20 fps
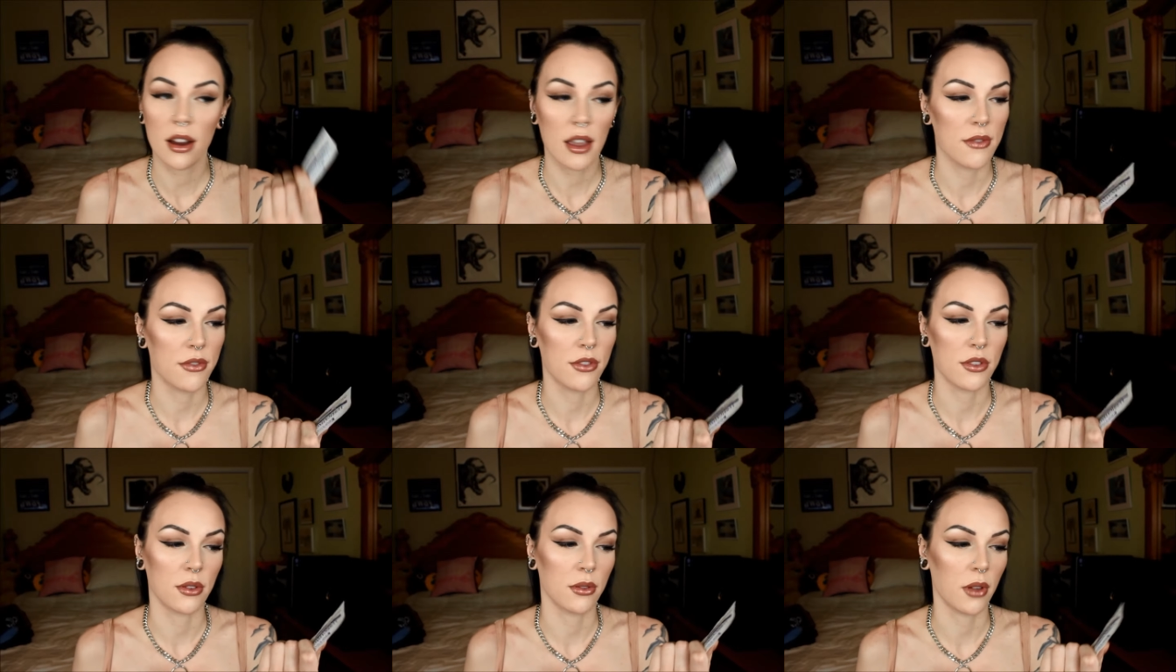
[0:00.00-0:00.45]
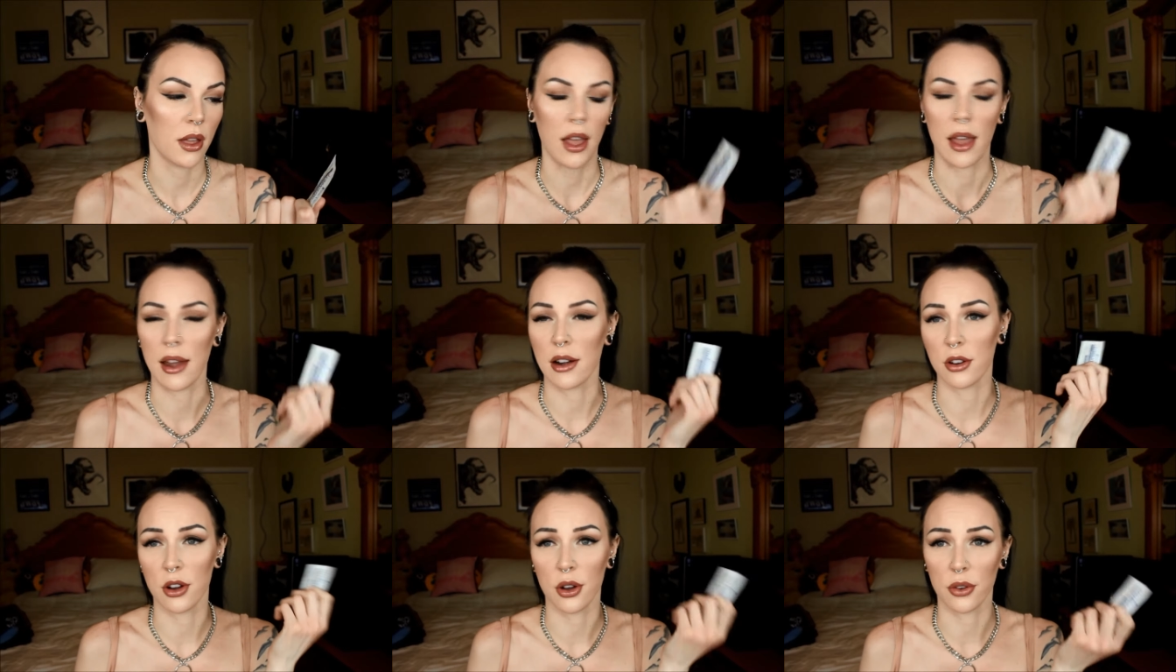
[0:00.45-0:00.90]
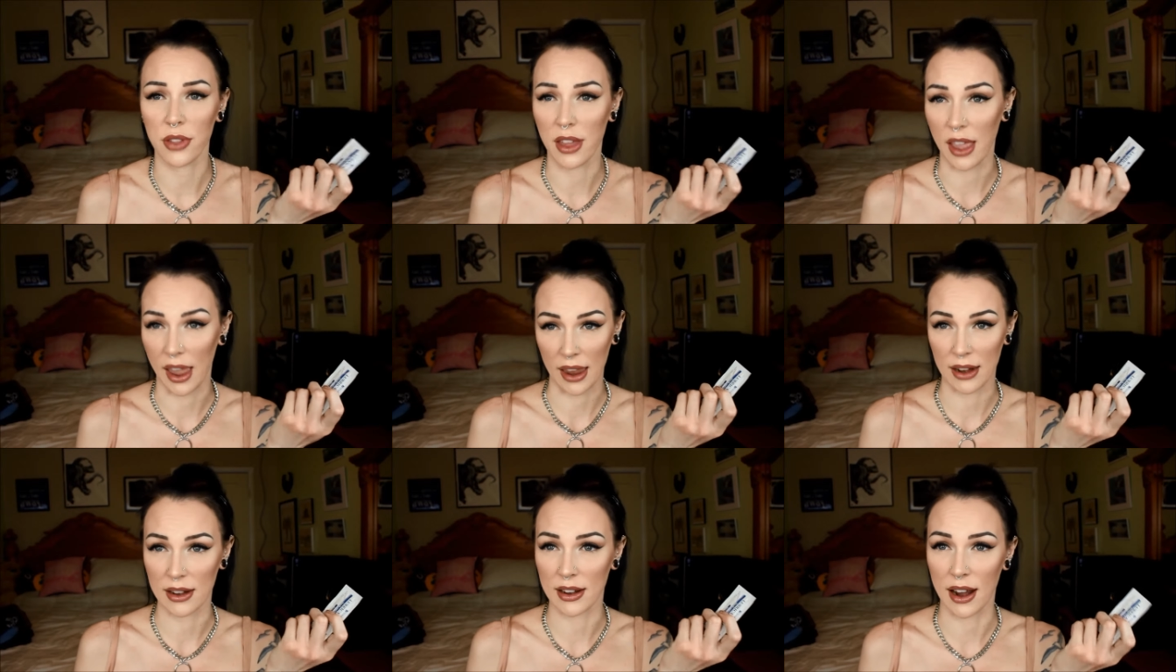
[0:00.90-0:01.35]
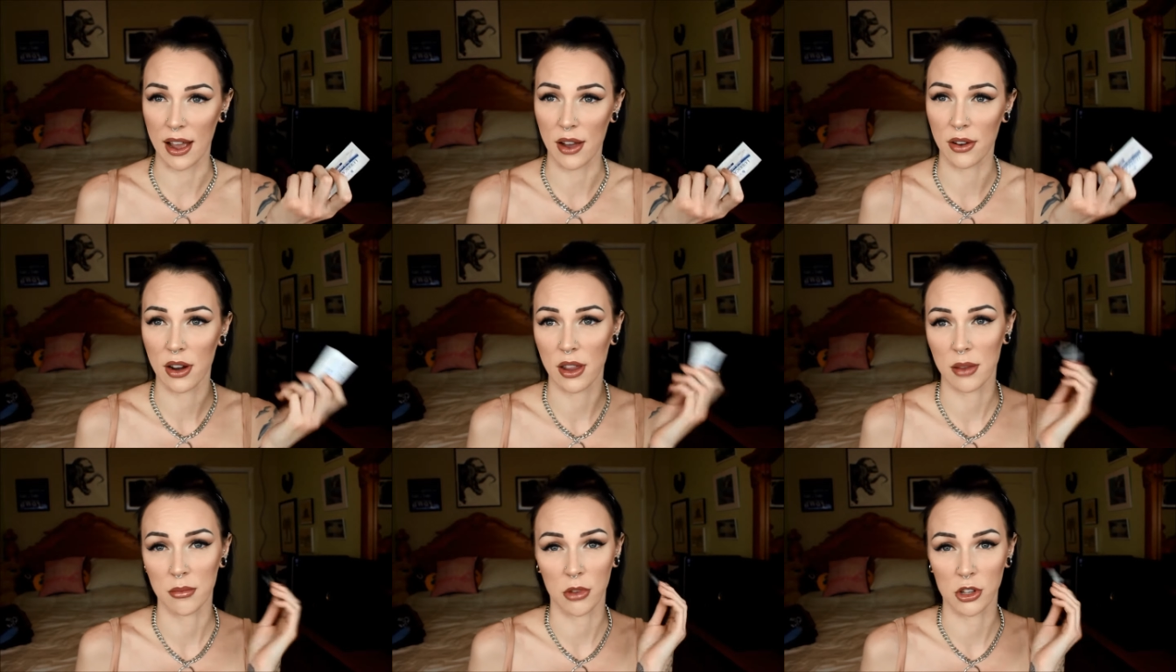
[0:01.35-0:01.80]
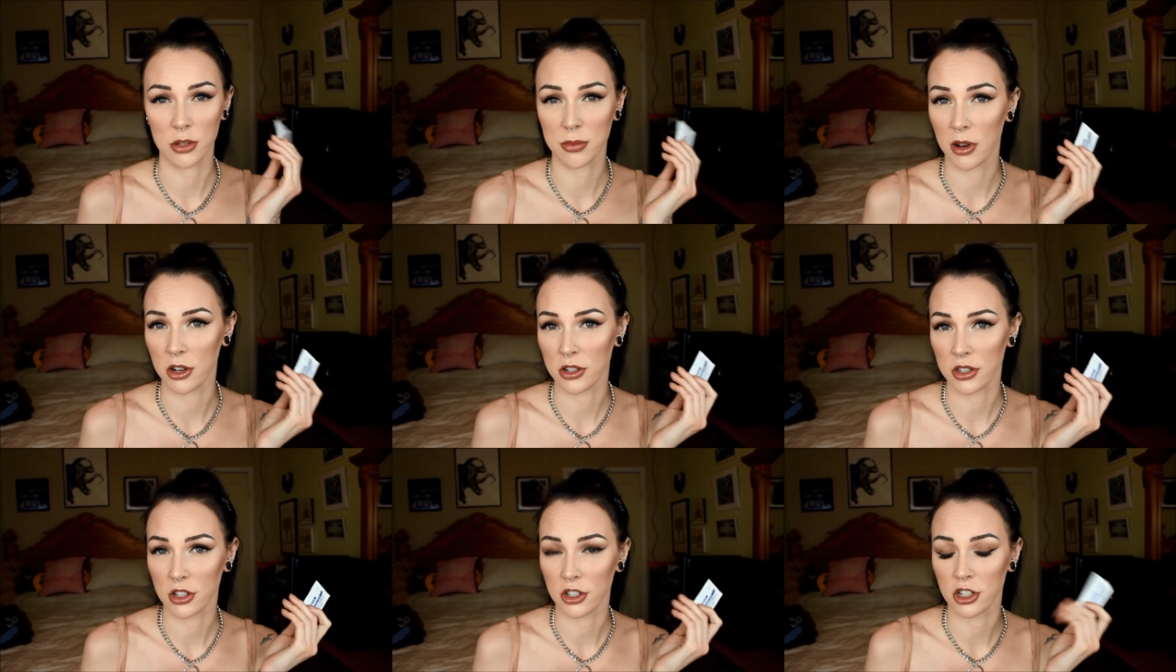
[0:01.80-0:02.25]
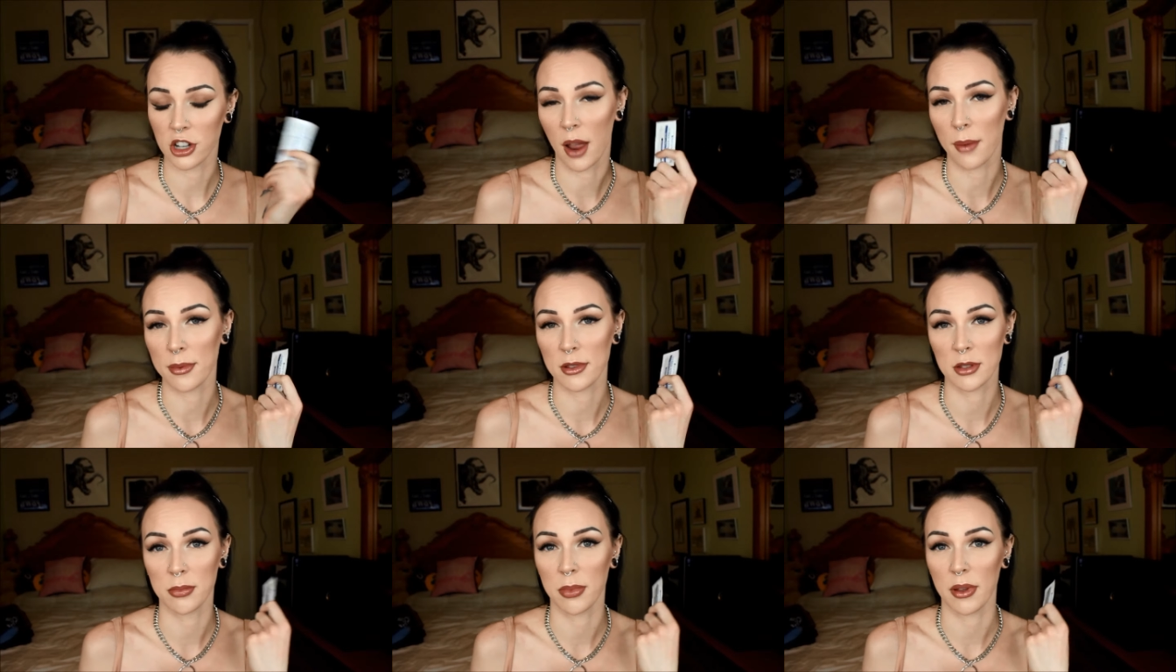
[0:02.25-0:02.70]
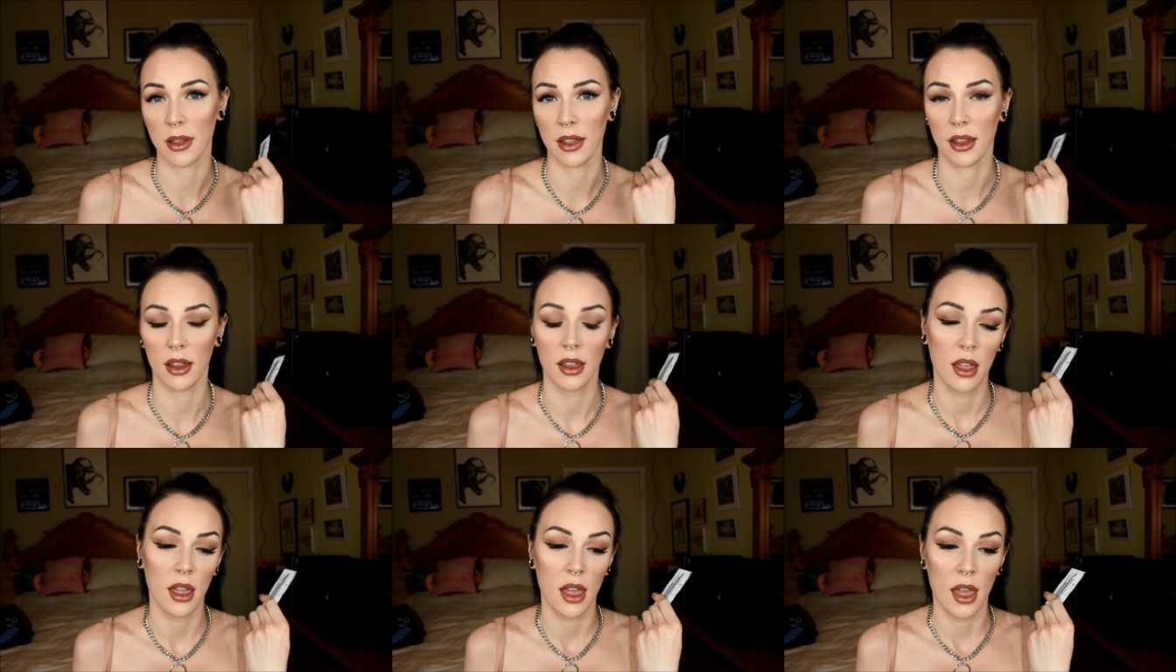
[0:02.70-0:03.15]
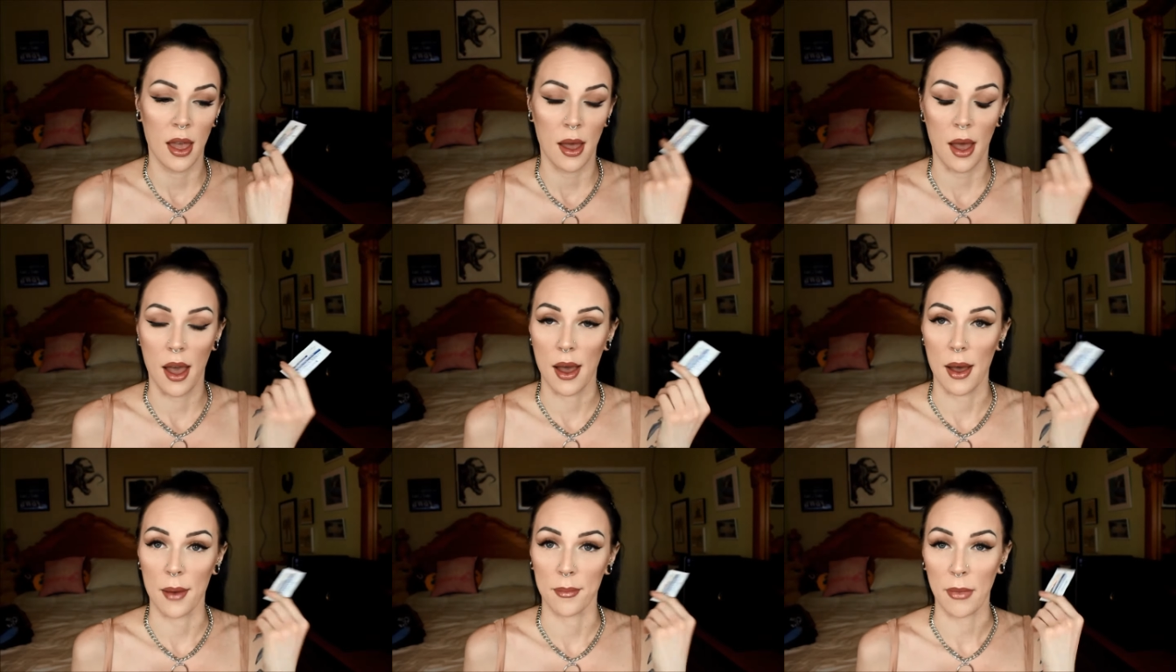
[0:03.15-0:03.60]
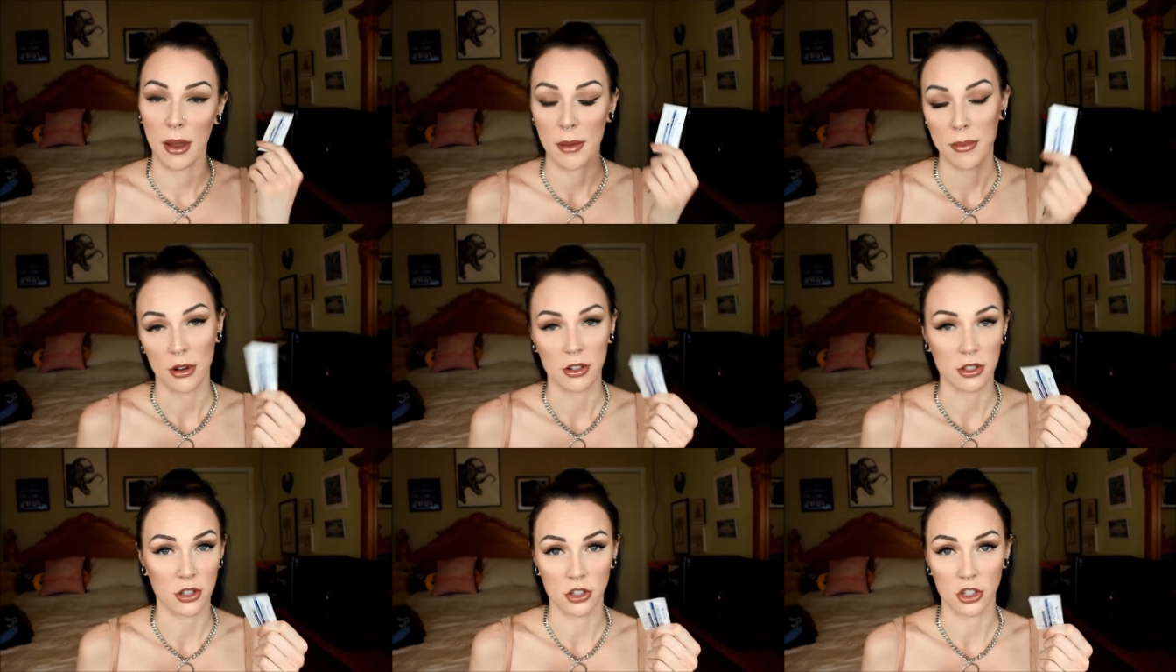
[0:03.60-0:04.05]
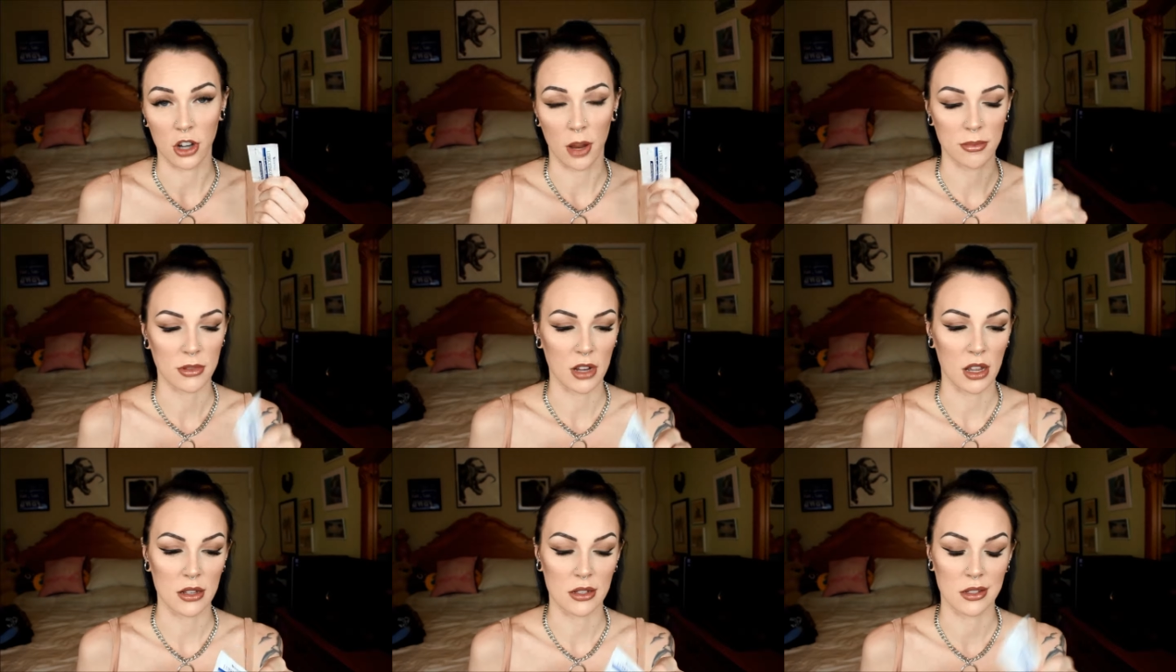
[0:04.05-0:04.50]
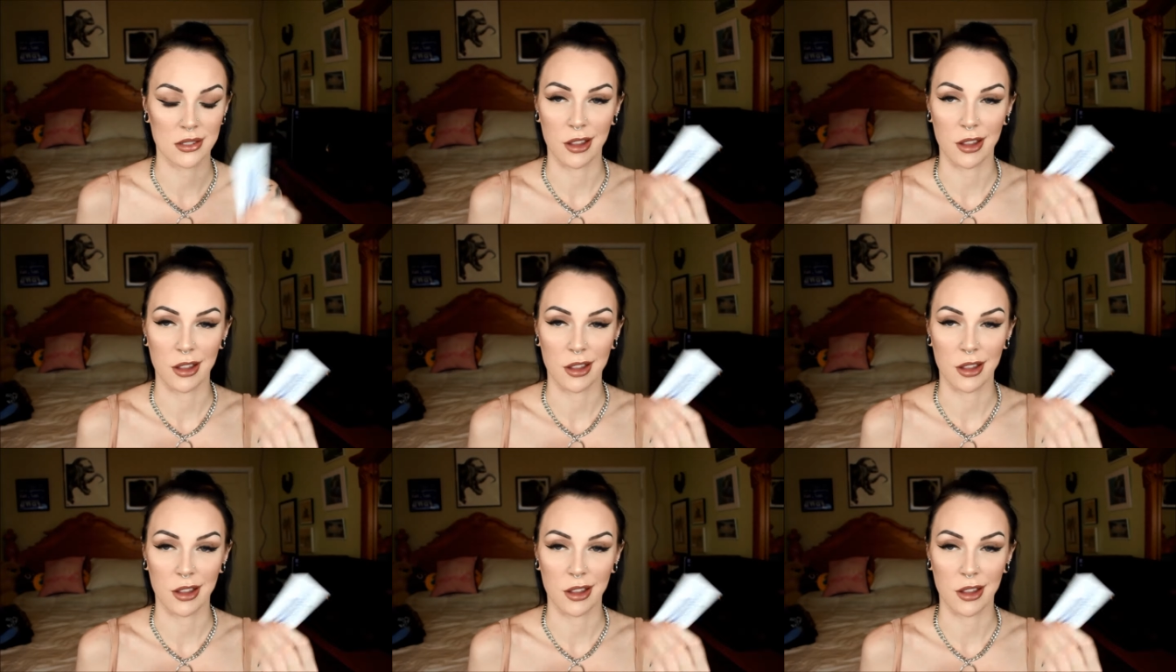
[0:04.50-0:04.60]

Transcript: If I don't know if they hand it out at most piercing shops, but um, my piercing shop does.